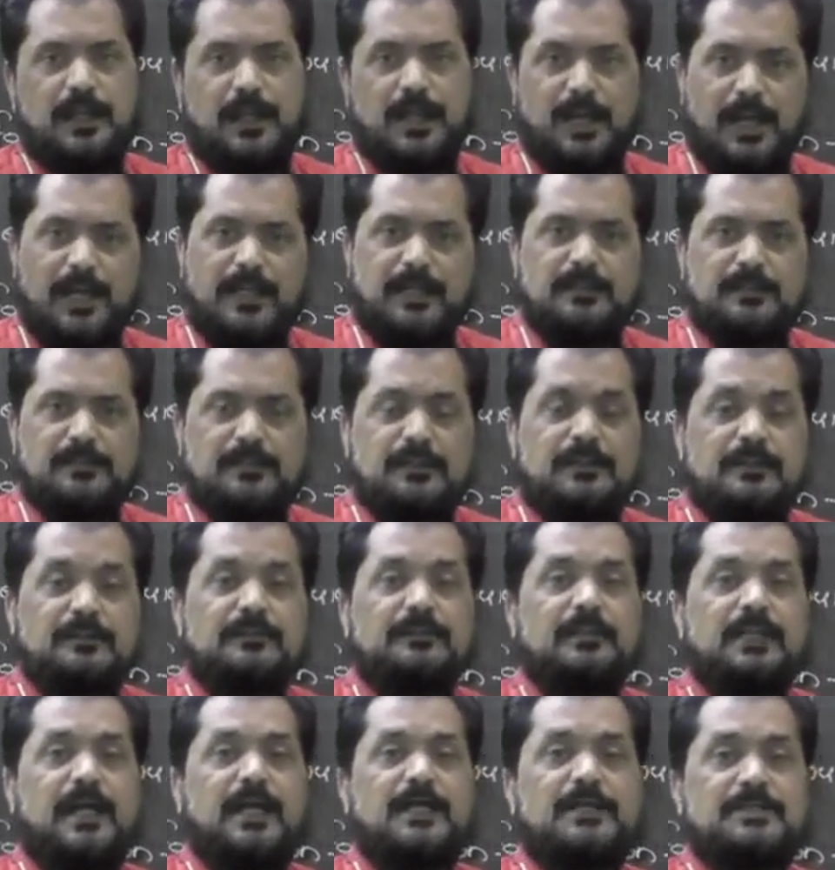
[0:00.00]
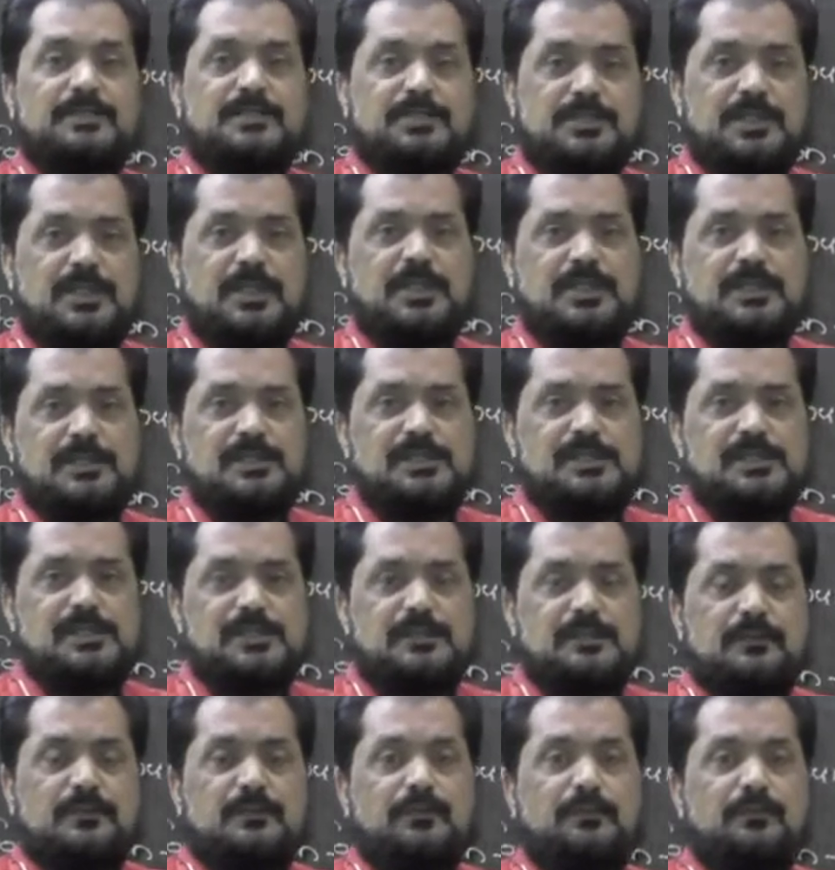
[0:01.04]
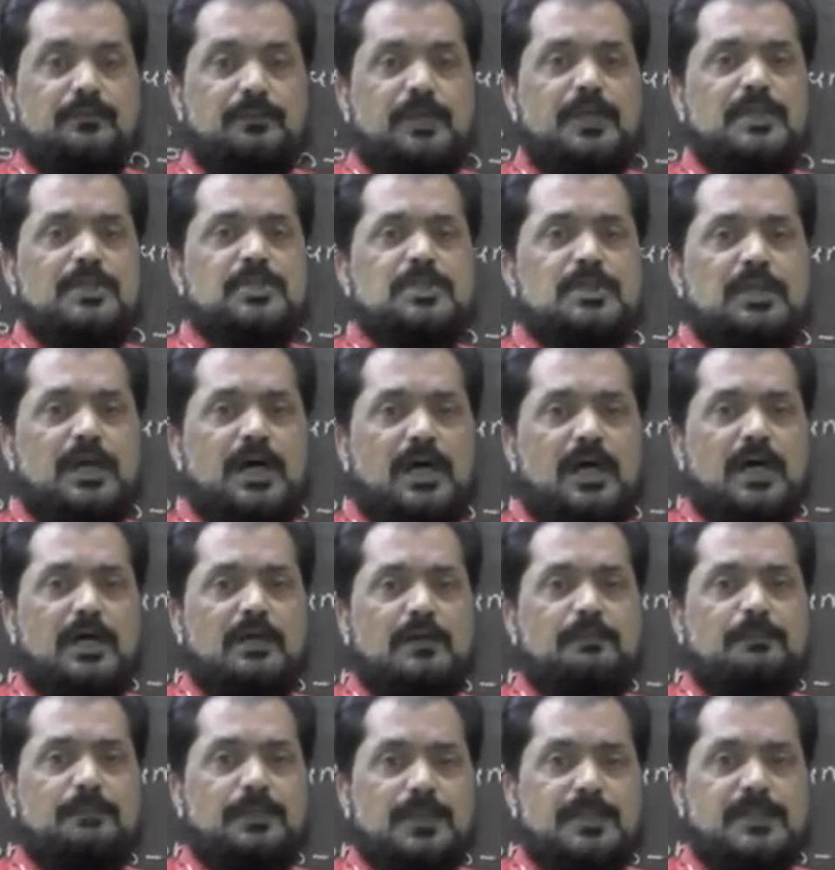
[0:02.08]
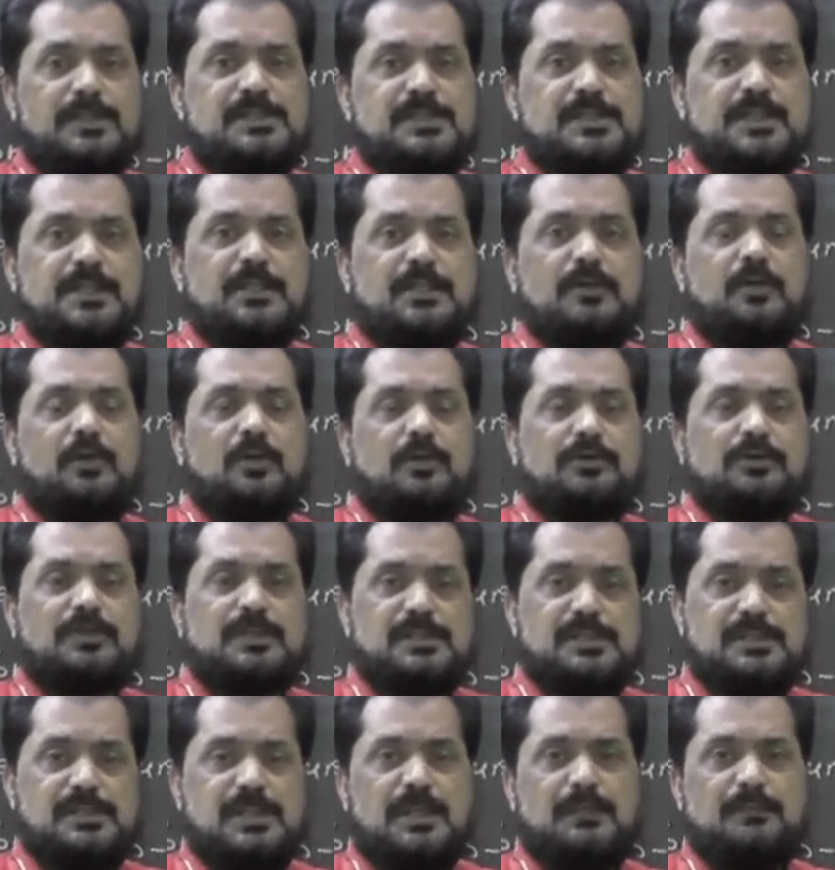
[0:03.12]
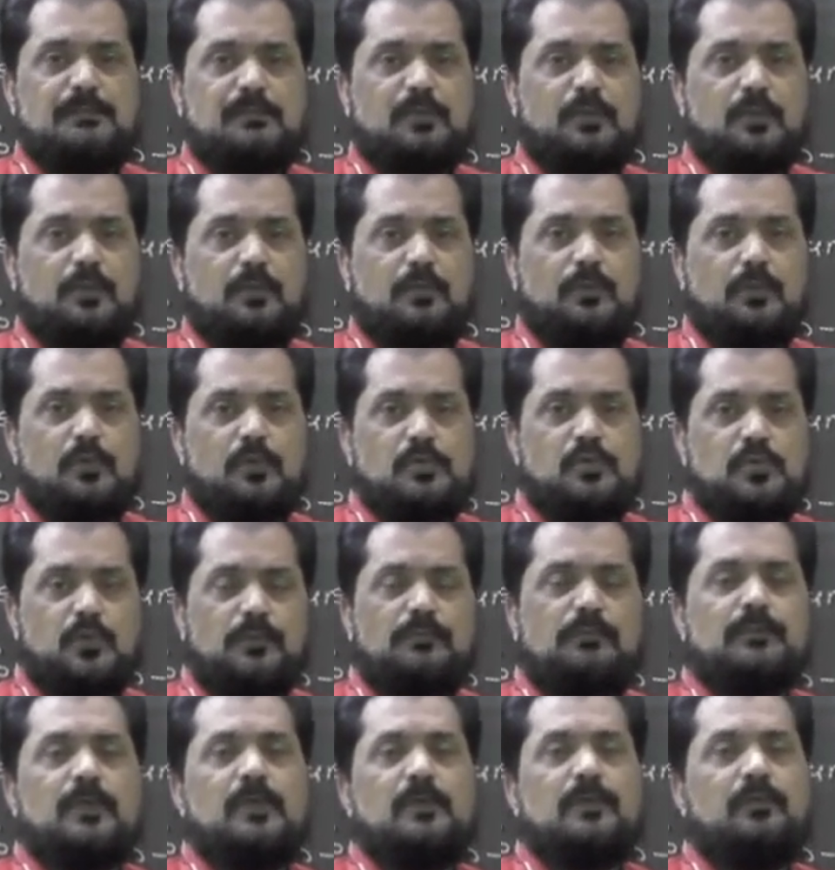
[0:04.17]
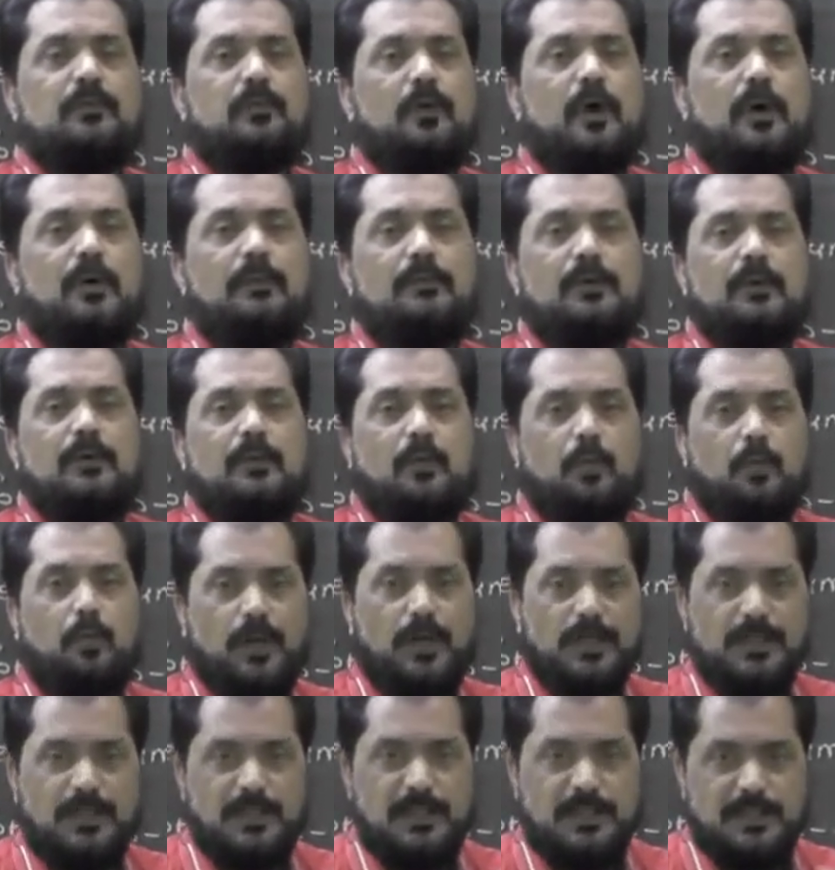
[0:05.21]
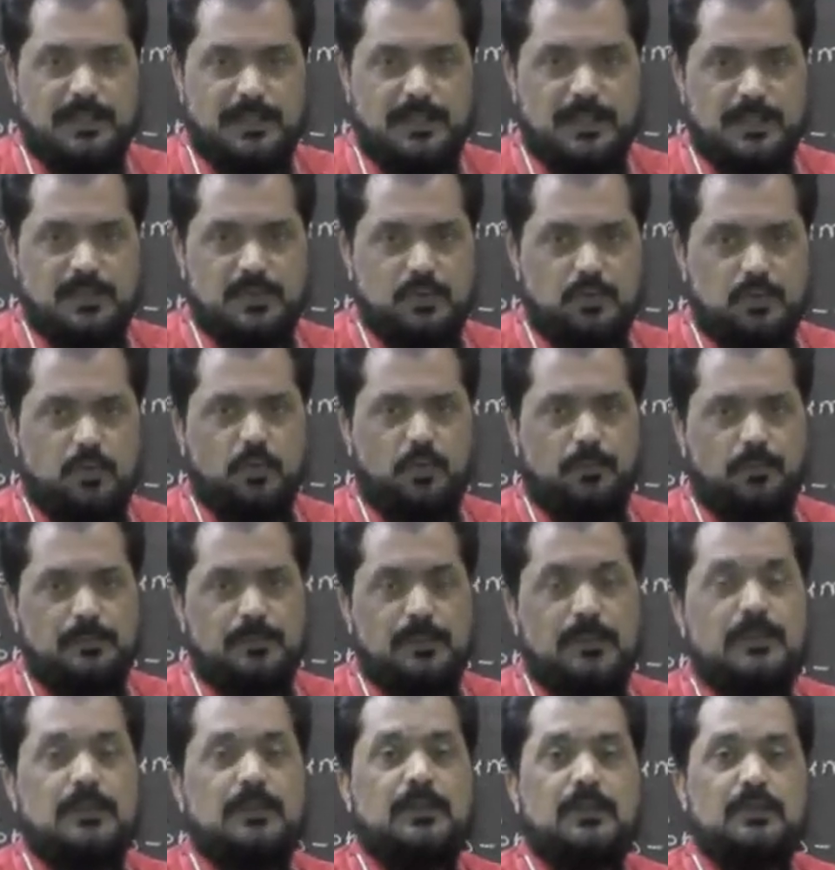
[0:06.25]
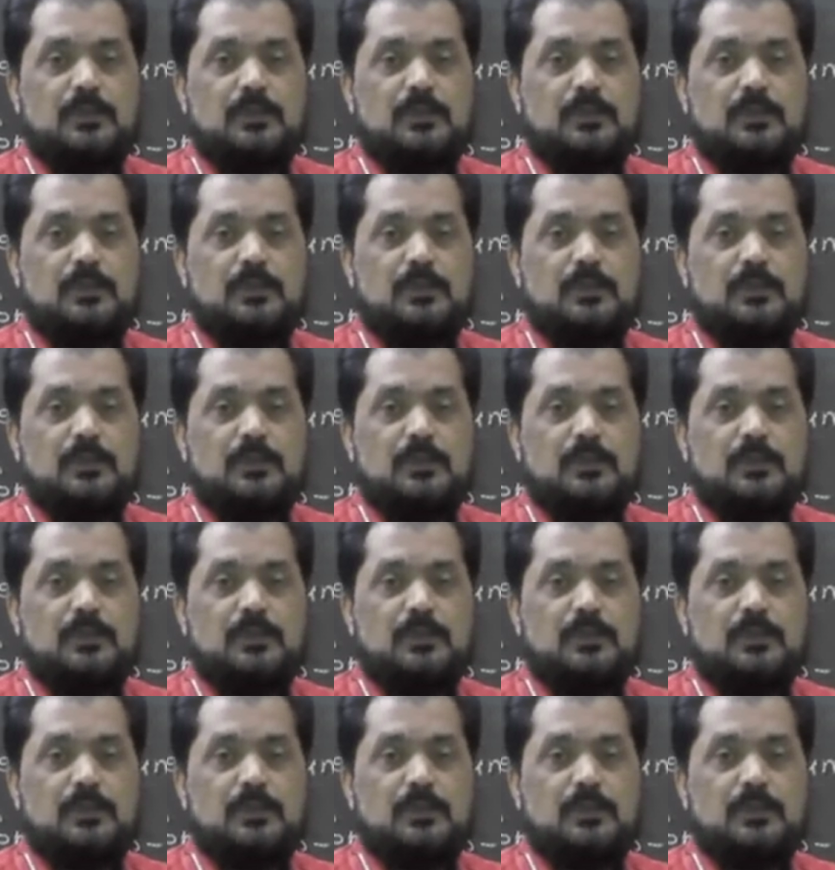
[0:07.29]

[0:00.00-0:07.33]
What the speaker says: and that genes which are present on the same chromosome form one linkage group.